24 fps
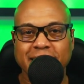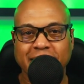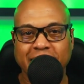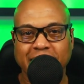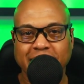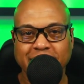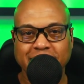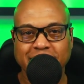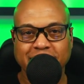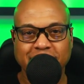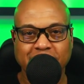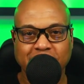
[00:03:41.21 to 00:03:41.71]

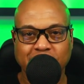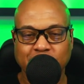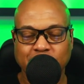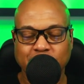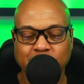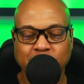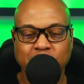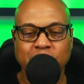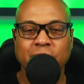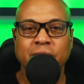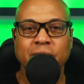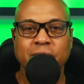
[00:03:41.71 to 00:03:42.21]
and
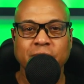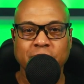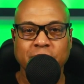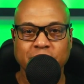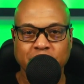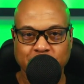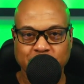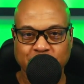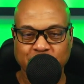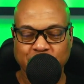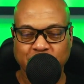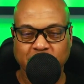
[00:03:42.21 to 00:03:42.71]
so
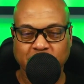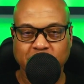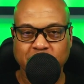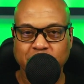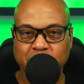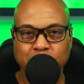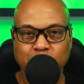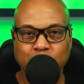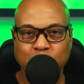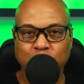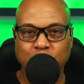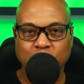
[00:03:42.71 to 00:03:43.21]
just a
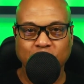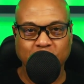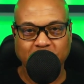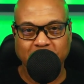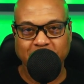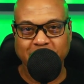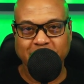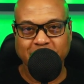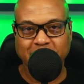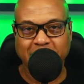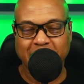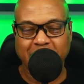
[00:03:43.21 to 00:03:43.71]
little more
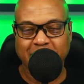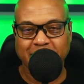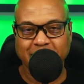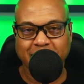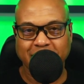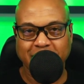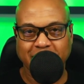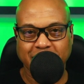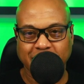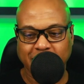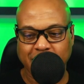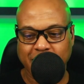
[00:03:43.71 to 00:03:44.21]
length on
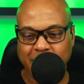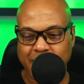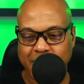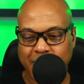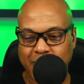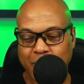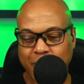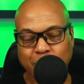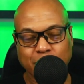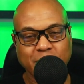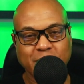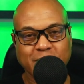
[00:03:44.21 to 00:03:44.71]
the
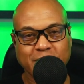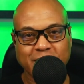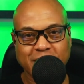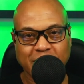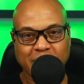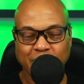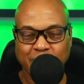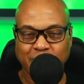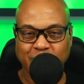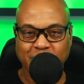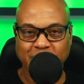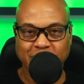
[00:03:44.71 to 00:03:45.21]
arm
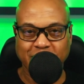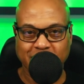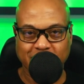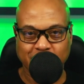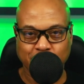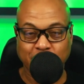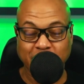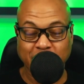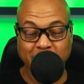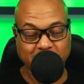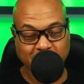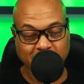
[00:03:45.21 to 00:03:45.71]
itself, and
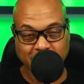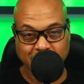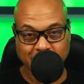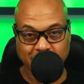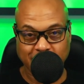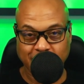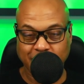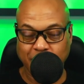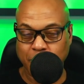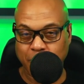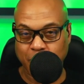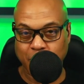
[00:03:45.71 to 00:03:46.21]
especially in
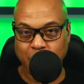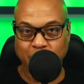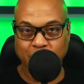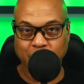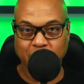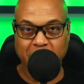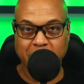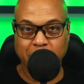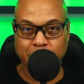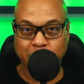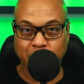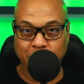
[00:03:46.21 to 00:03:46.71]
this low
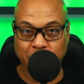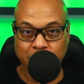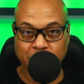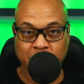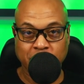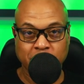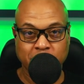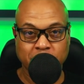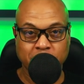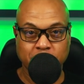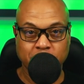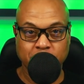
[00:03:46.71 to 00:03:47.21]
profile mode,
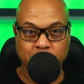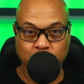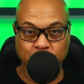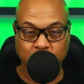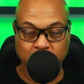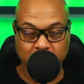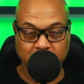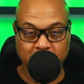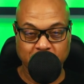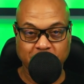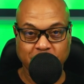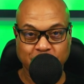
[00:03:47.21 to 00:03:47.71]

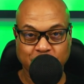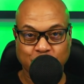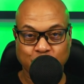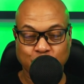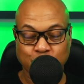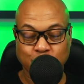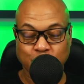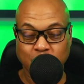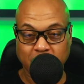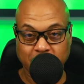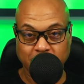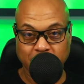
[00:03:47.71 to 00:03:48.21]
would
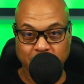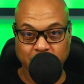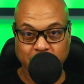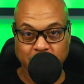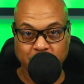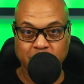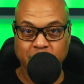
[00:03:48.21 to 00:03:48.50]
do wonders.